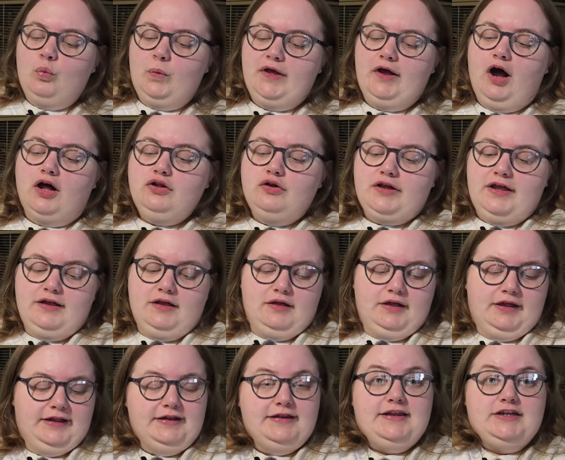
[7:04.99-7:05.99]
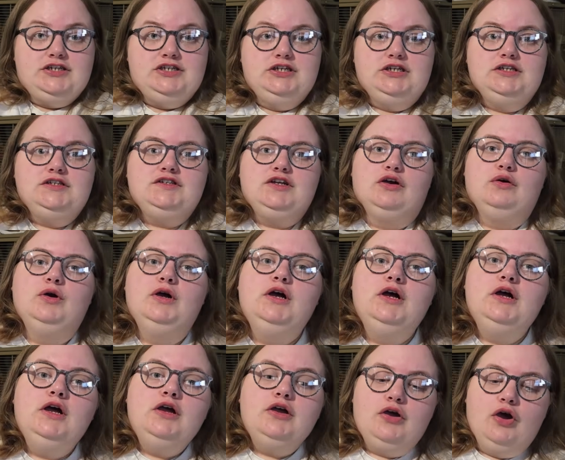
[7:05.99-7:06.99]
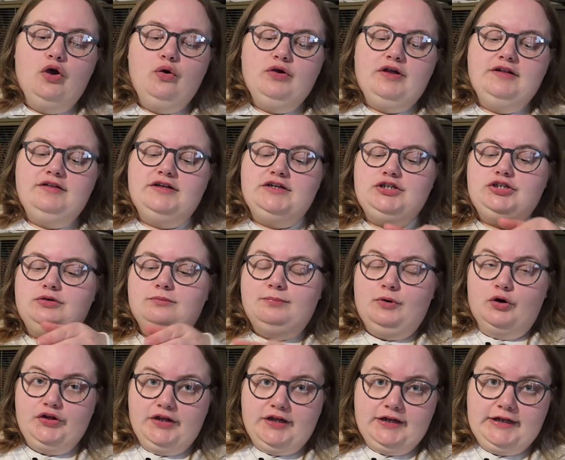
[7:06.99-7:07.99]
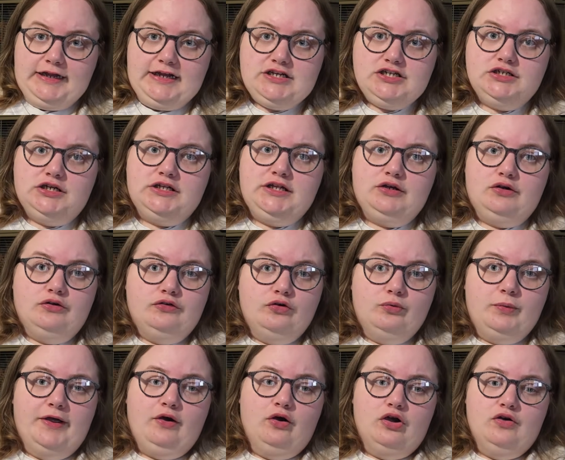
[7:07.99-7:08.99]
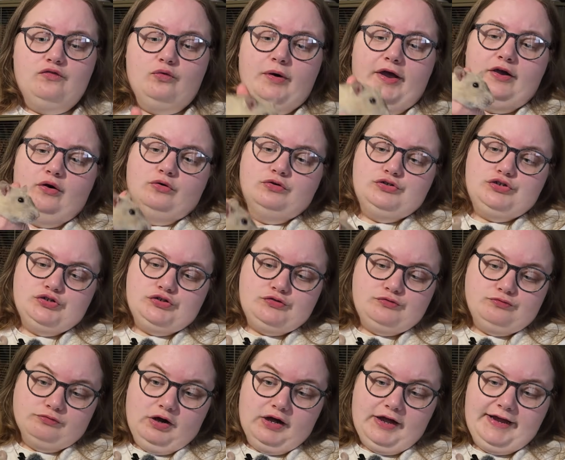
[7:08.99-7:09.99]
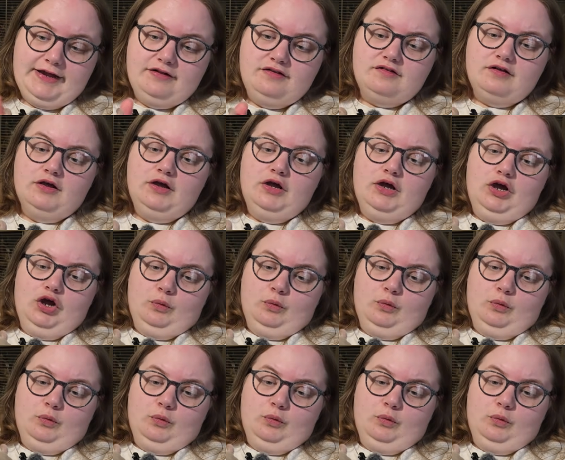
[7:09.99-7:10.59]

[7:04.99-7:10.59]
We are looking at condition, so coat condition, body condition. Are they underweight, overweight, or just right?